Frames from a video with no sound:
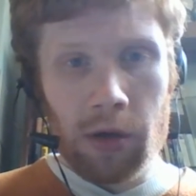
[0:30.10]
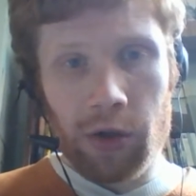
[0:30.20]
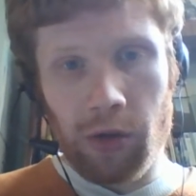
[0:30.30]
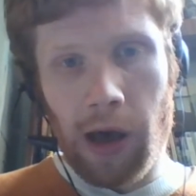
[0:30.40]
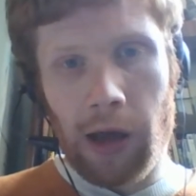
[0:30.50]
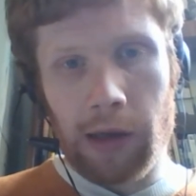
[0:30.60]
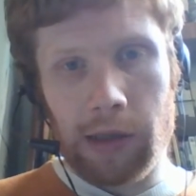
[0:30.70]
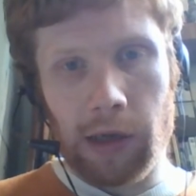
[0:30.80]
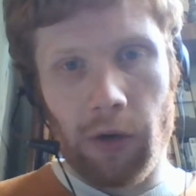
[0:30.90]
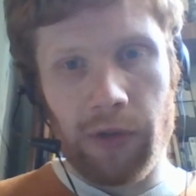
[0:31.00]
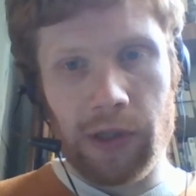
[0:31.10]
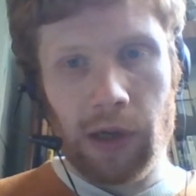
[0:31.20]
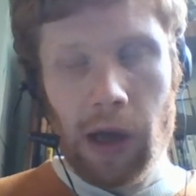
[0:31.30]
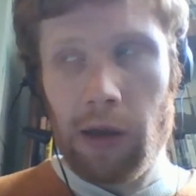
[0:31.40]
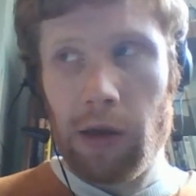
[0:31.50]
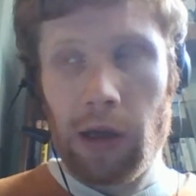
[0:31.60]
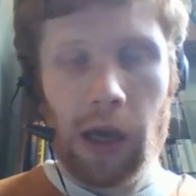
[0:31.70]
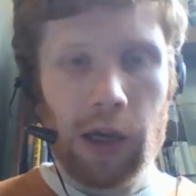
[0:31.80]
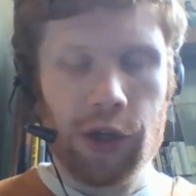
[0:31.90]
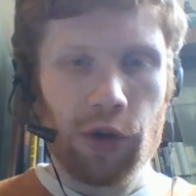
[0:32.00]
so that in itself is an
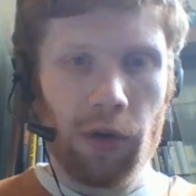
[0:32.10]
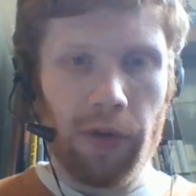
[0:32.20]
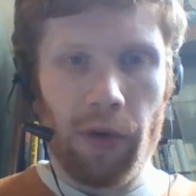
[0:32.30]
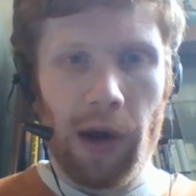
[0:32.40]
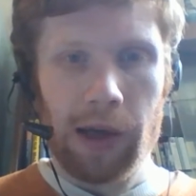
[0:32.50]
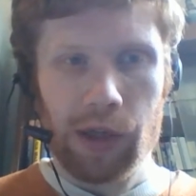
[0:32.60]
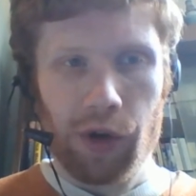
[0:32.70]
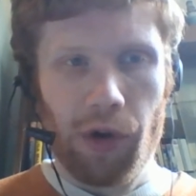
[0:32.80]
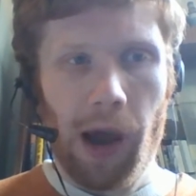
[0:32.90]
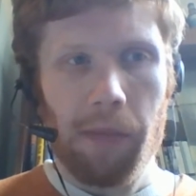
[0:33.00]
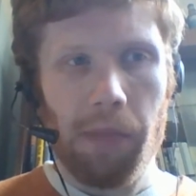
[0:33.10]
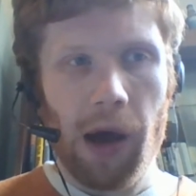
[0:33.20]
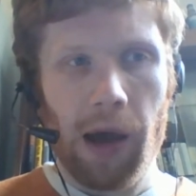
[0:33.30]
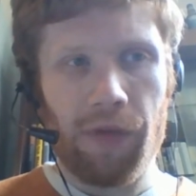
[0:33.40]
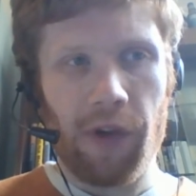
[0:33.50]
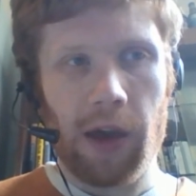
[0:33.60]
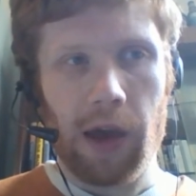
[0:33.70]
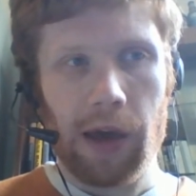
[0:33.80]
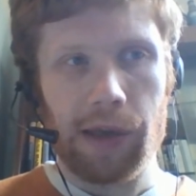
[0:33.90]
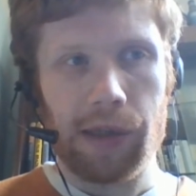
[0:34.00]
indication of a rise in crime. But I think
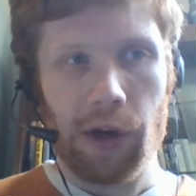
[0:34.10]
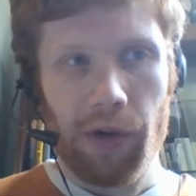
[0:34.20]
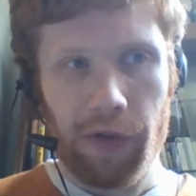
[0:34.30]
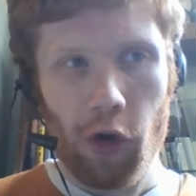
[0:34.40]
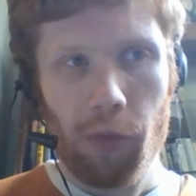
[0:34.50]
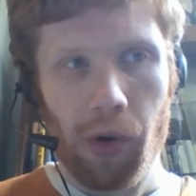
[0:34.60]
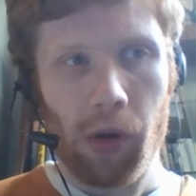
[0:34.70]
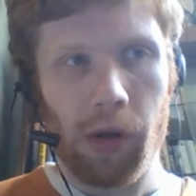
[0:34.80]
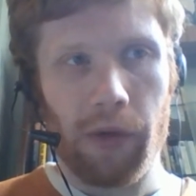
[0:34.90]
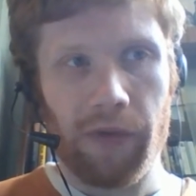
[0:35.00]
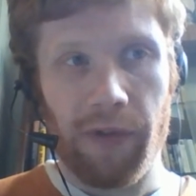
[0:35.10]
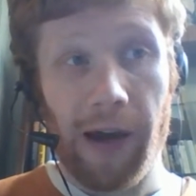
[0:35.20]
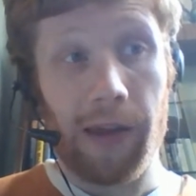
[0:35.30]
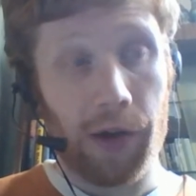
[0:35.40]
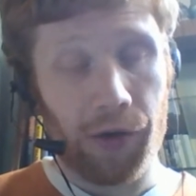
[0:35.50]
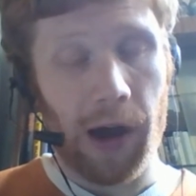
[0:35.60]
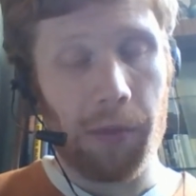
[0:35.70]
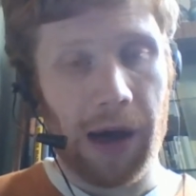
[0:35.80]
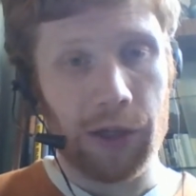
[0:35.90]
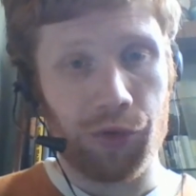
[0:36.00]
it is irrefutable that violent
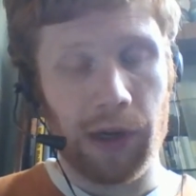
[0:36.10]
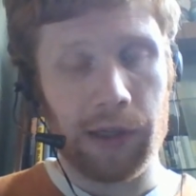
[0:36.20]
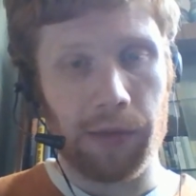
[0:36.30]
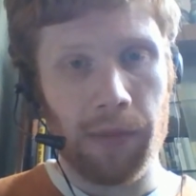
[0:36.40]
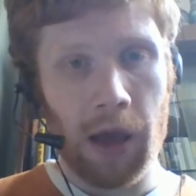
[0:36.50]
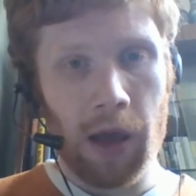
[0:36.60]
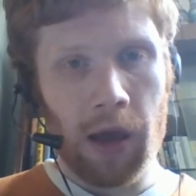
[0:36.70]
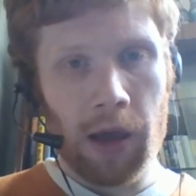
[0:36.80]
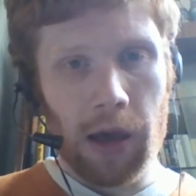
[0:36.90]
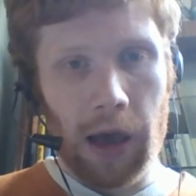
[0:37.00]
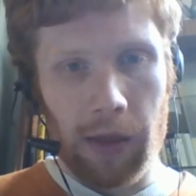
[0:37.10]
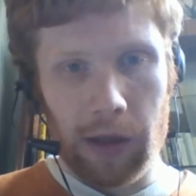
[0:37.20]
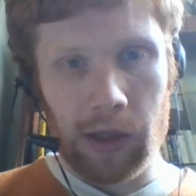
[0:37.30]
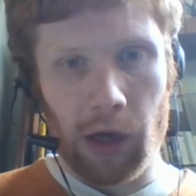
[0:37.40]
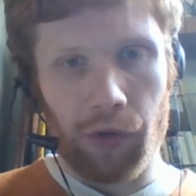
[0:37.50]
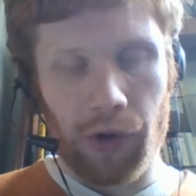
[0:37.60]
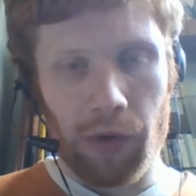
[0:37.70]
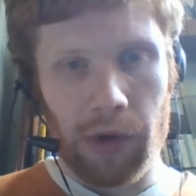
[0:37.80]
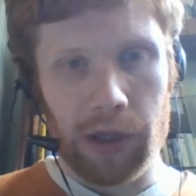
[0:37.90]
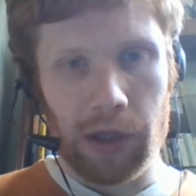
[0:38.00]
crime has risen in this country
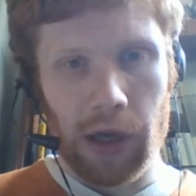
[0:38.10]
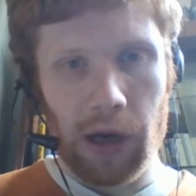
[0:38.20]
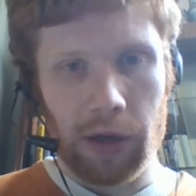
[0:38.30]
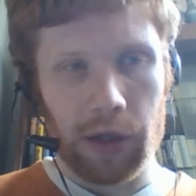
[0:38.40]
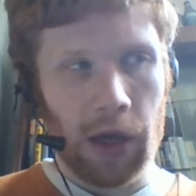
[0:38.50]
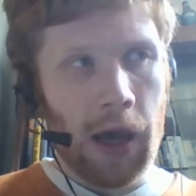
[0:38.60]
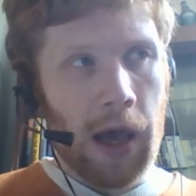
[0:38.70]
in recent years.